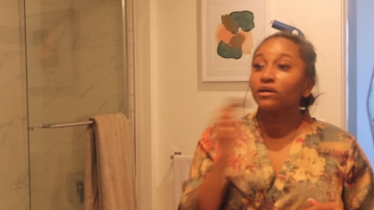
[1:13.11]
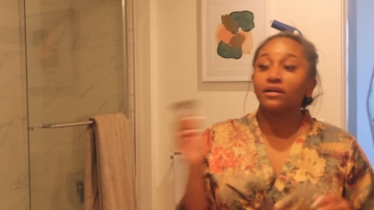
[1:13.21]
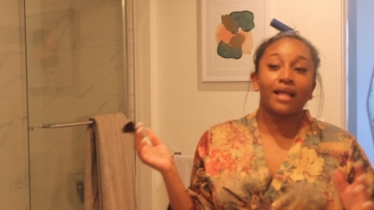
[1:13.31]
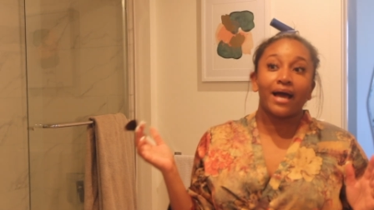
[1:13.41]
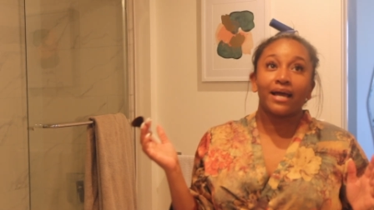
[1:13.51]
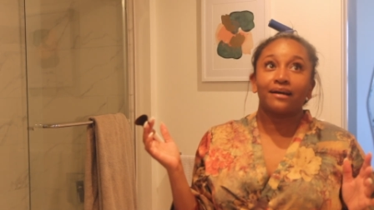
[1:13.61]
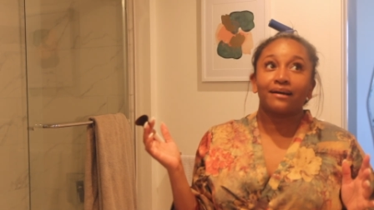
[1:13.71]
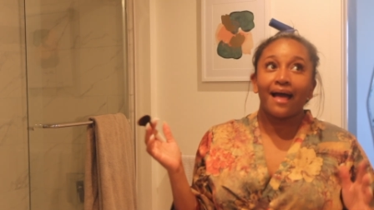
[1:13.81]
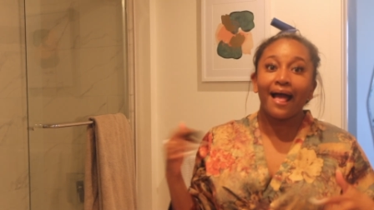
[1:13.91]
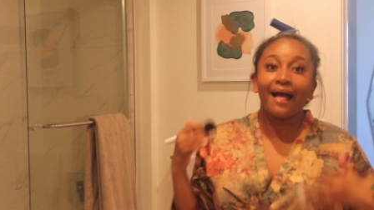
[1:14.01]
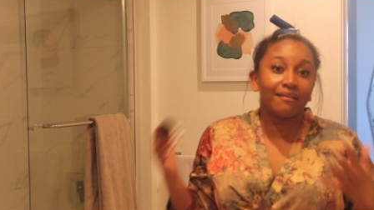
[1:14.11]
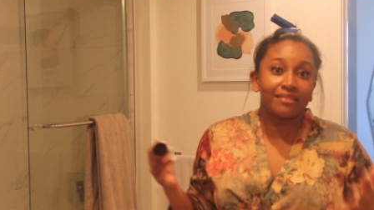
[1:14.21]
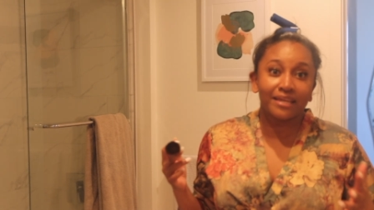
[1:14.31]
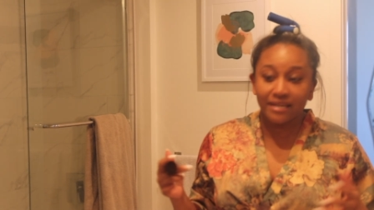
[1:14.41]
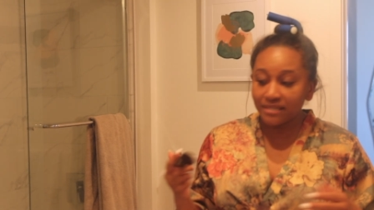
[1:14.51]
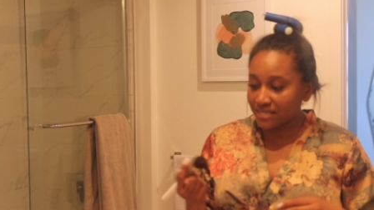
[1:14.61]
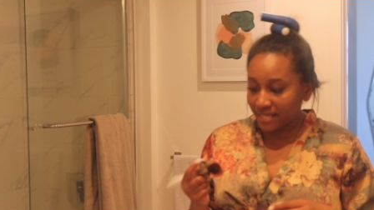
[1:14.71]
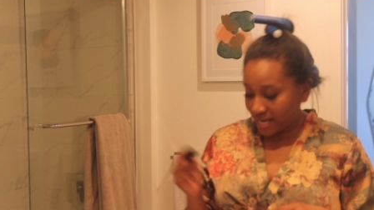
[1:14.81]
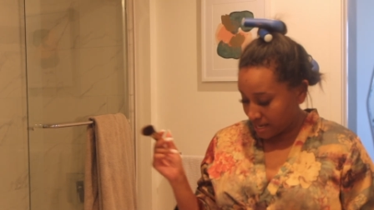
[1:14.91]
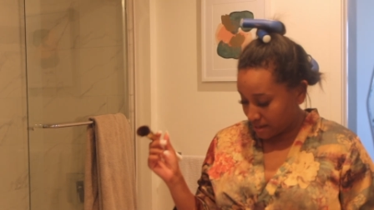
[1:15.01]
like healthy
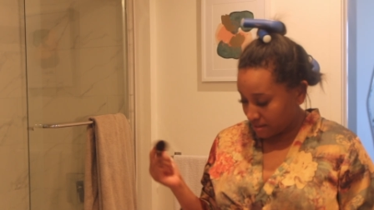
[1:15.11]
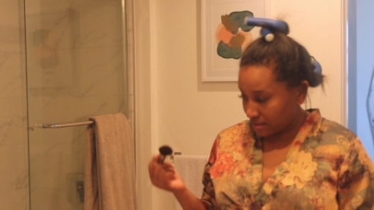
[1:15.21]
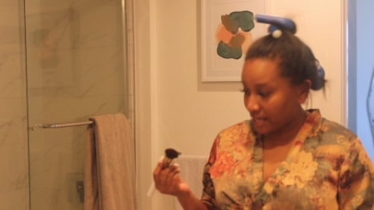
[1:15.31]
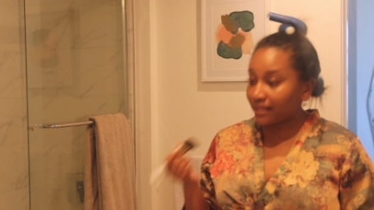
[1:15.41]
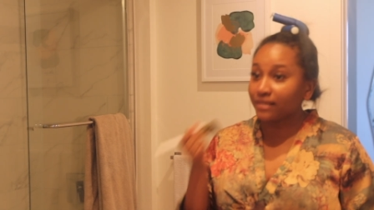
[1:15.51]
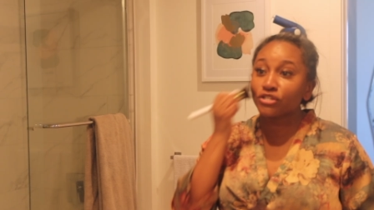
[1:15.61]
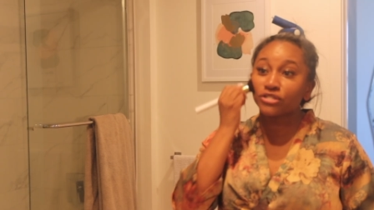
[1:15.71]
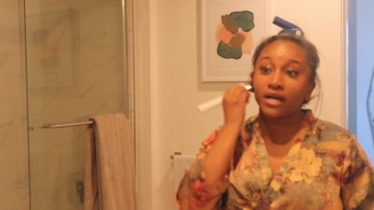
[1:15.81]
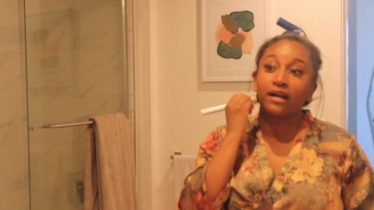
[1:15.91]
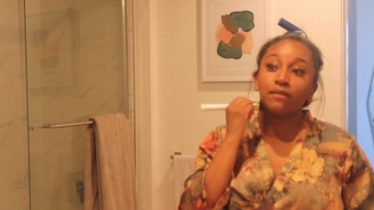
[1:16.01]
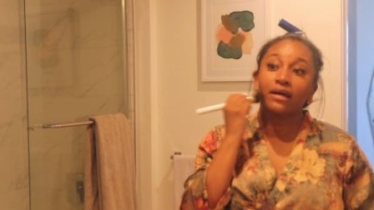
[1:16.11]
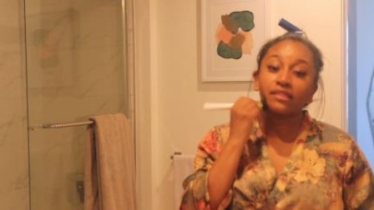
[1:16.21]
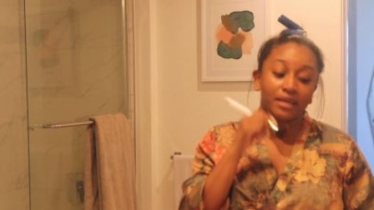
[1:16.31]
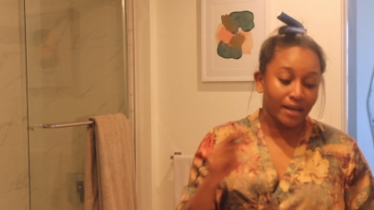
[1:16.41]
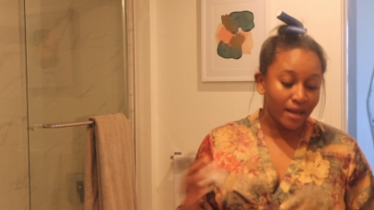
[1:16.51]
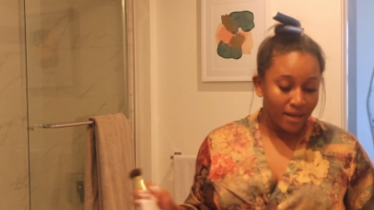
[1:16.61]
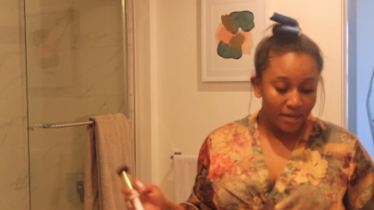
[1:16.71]
skin. Like that's just kind of my thing.